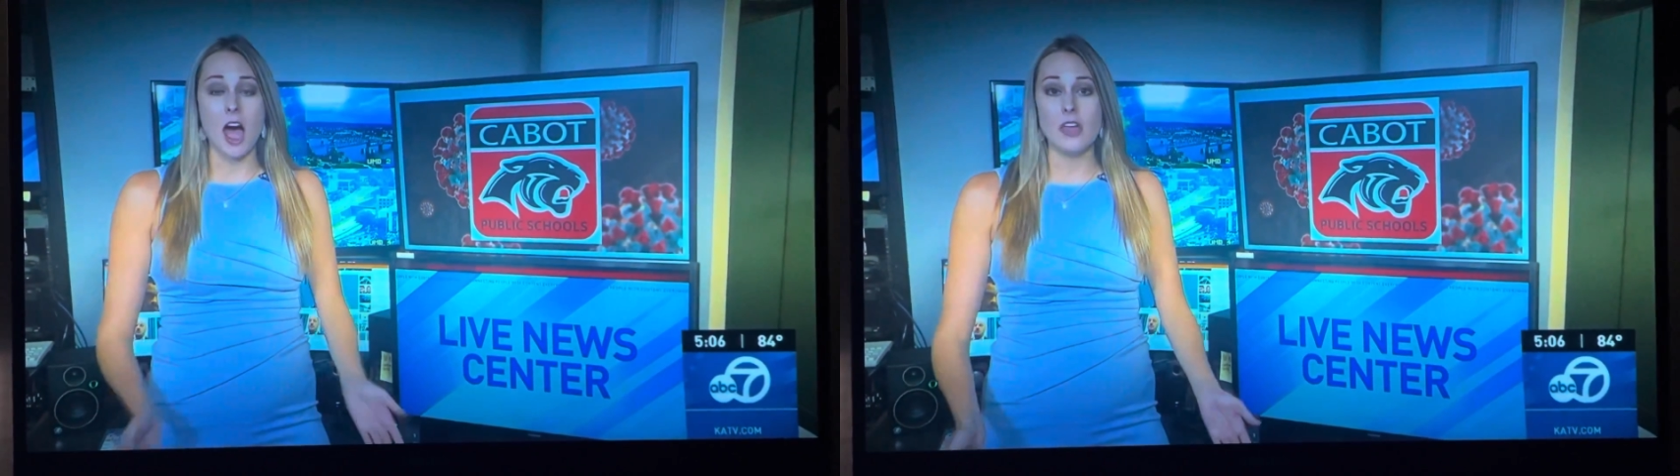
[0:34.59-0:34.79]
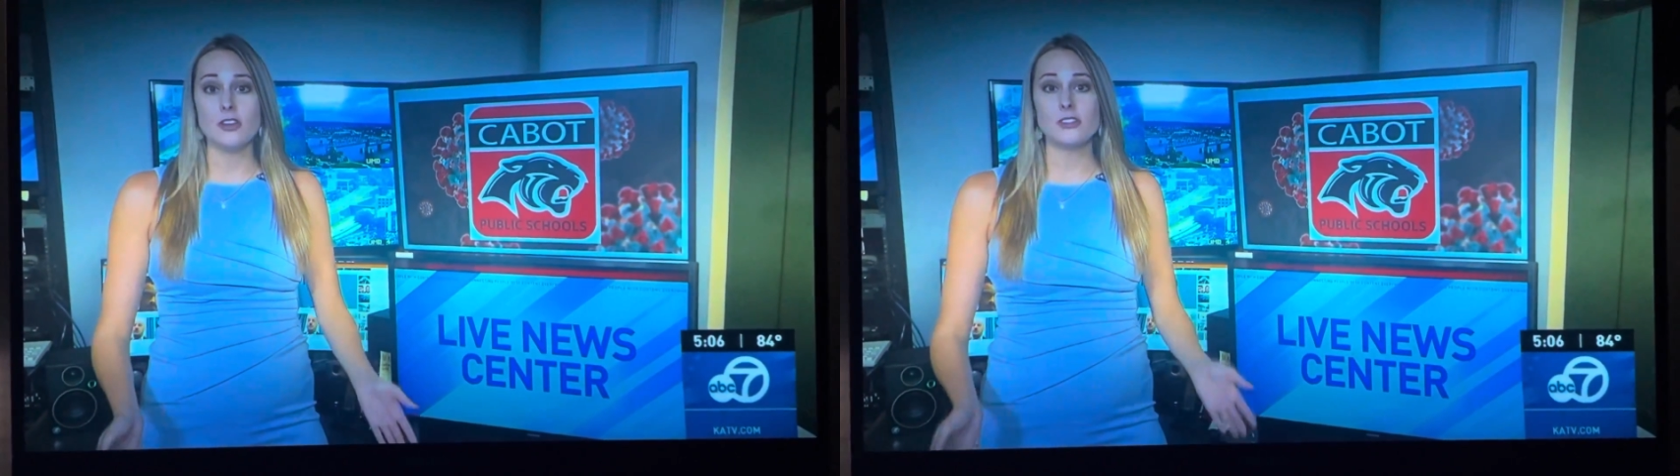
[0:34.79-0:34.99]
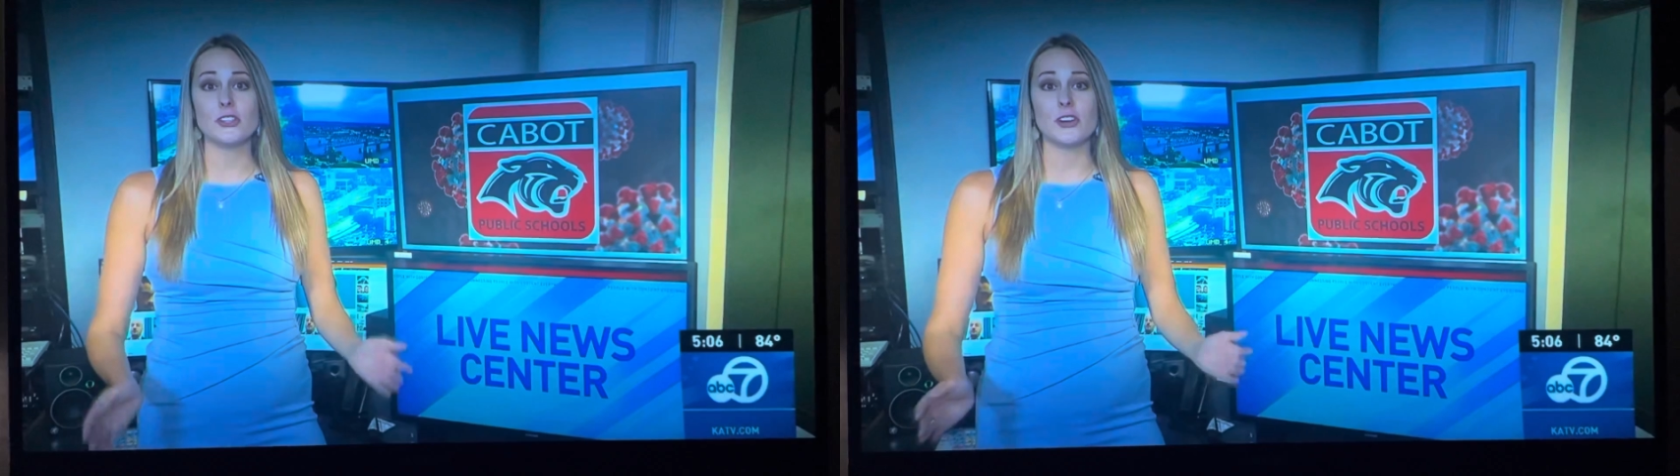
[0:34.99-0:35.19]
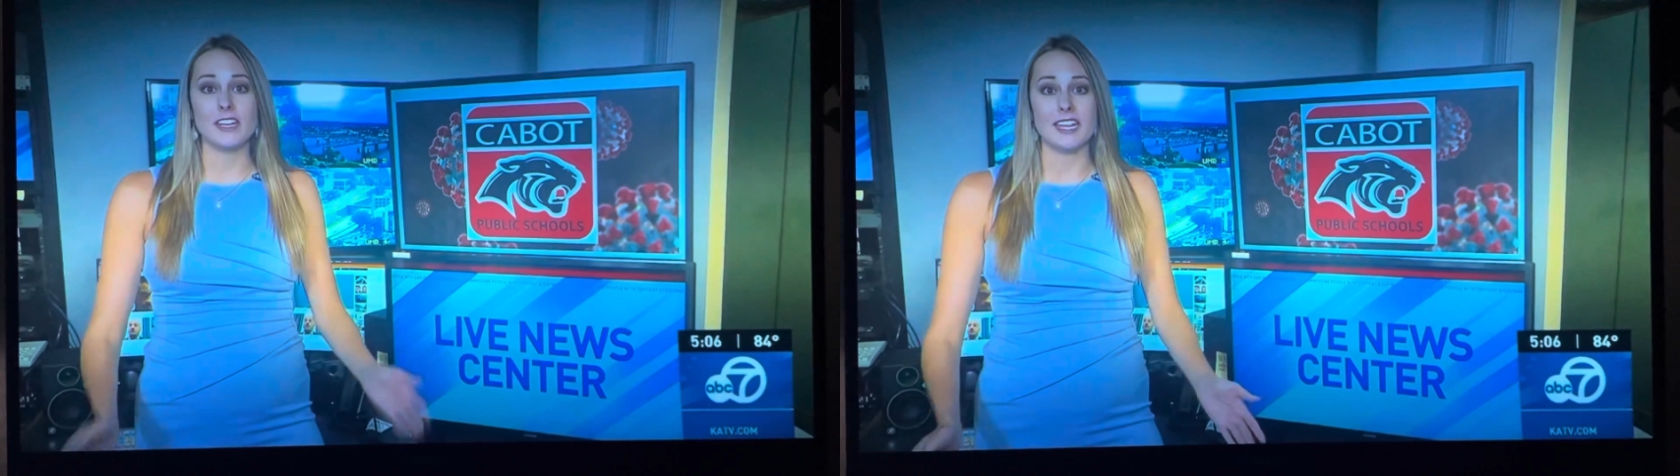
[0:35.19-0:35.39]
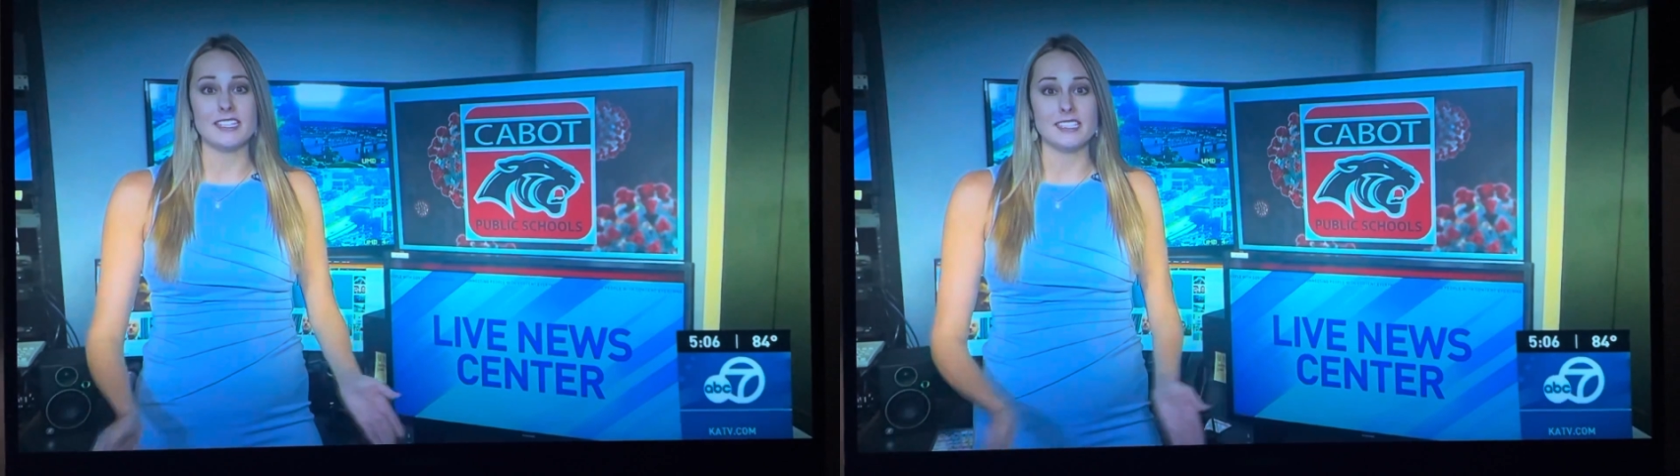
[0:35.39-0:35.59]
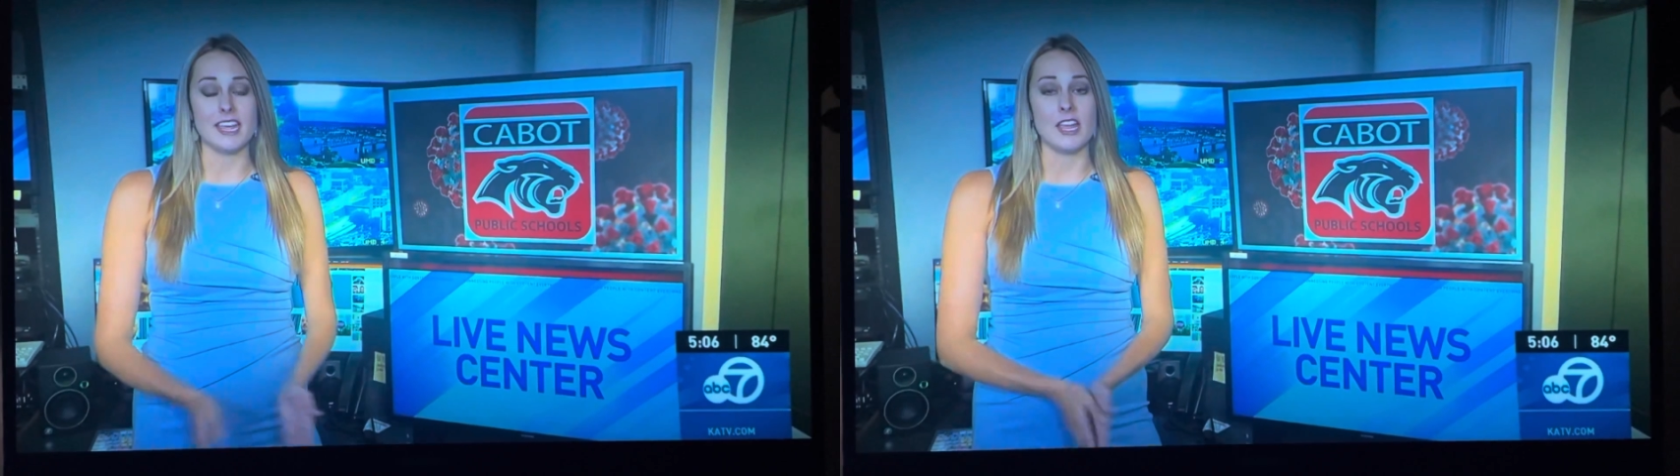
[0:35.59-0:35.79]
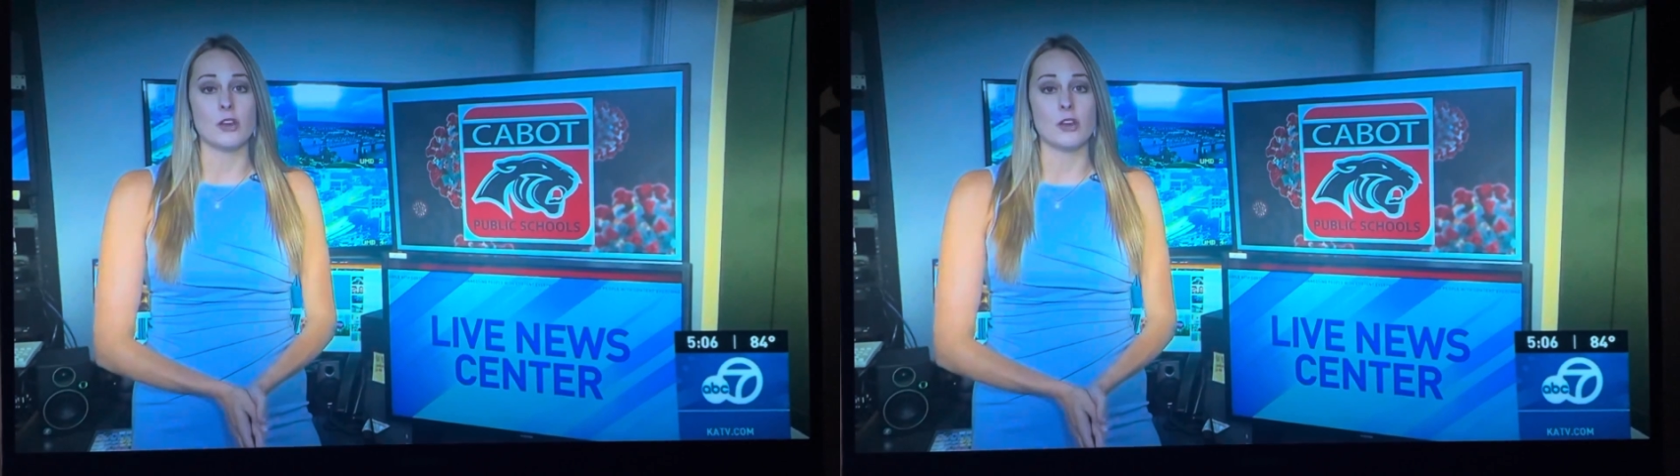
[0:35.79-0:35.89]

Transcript: others are against it